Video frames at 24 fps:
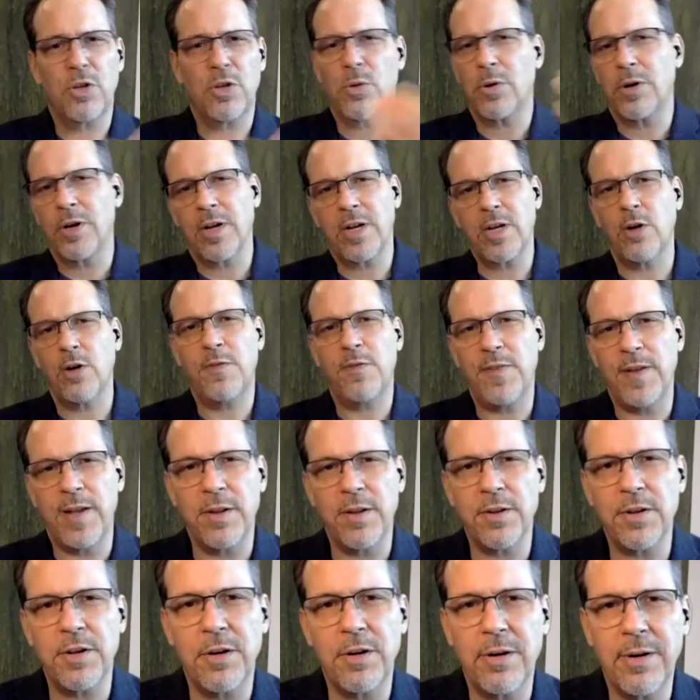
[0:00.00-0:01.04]
were a
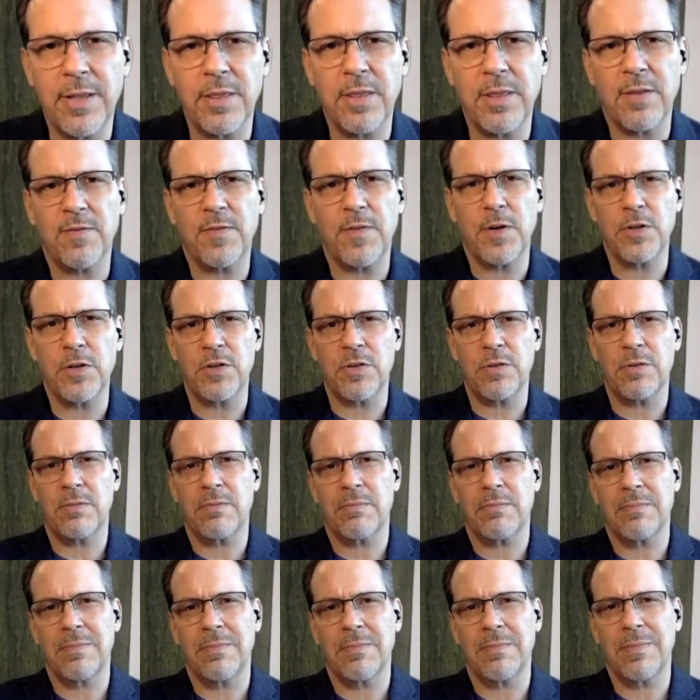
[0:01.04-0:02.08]
co-founder and the first,
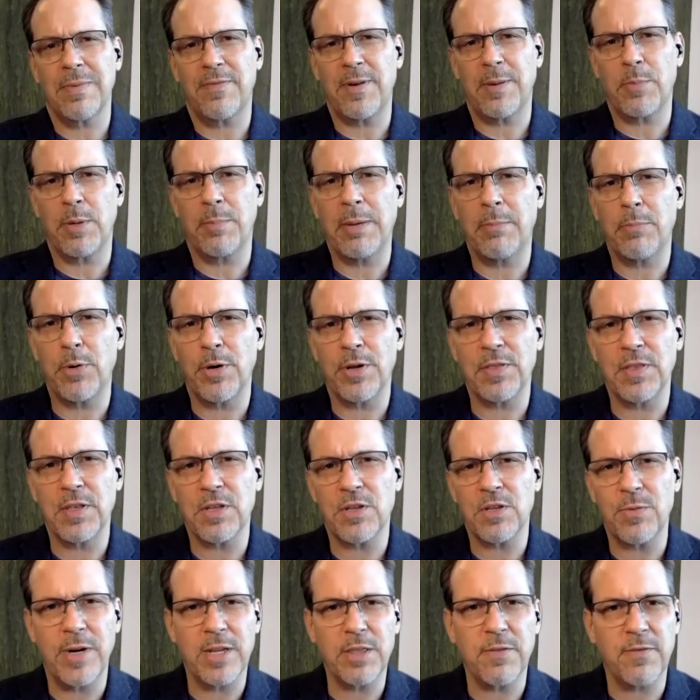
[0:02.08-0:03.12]
if I'm remembering
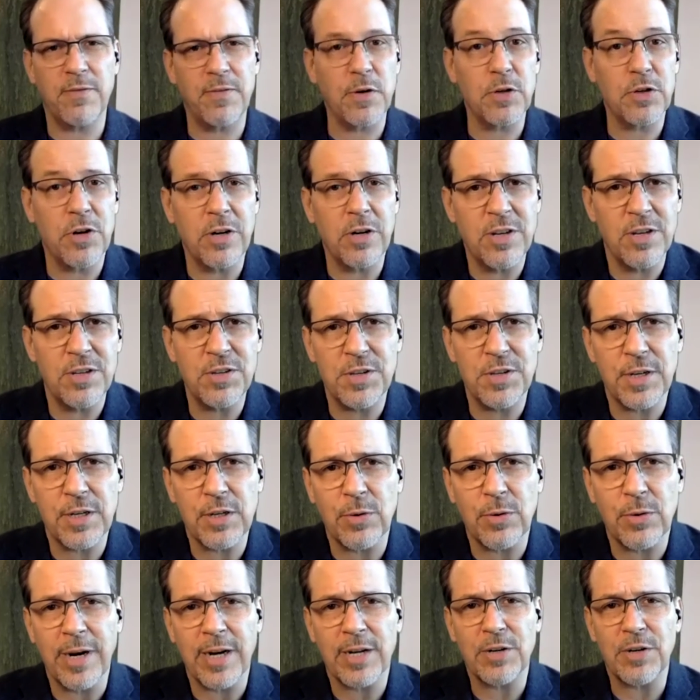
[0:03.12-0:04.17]
this right, the first artistic
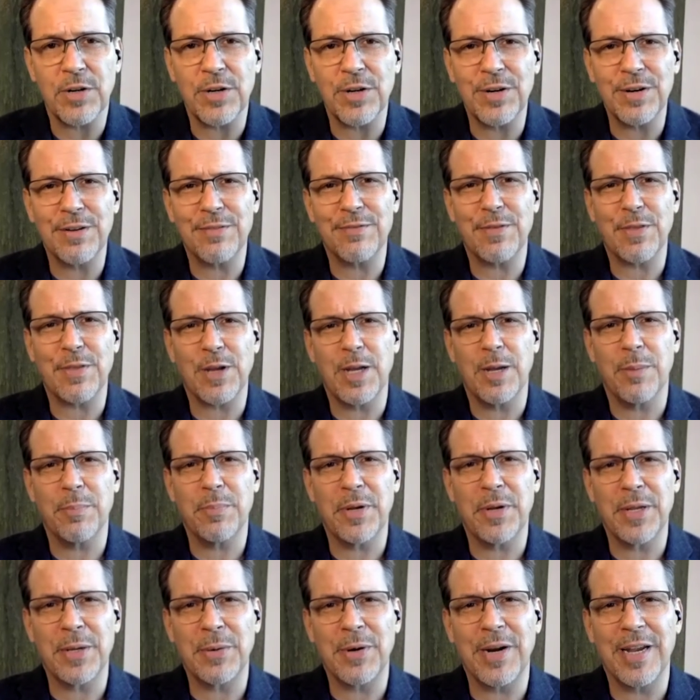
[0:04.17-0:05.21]
director of the
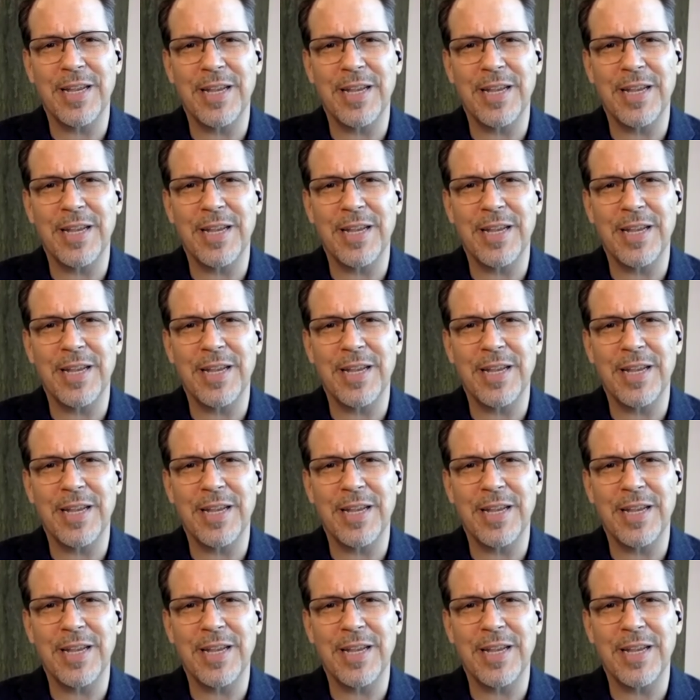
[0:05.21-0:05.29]
company, right?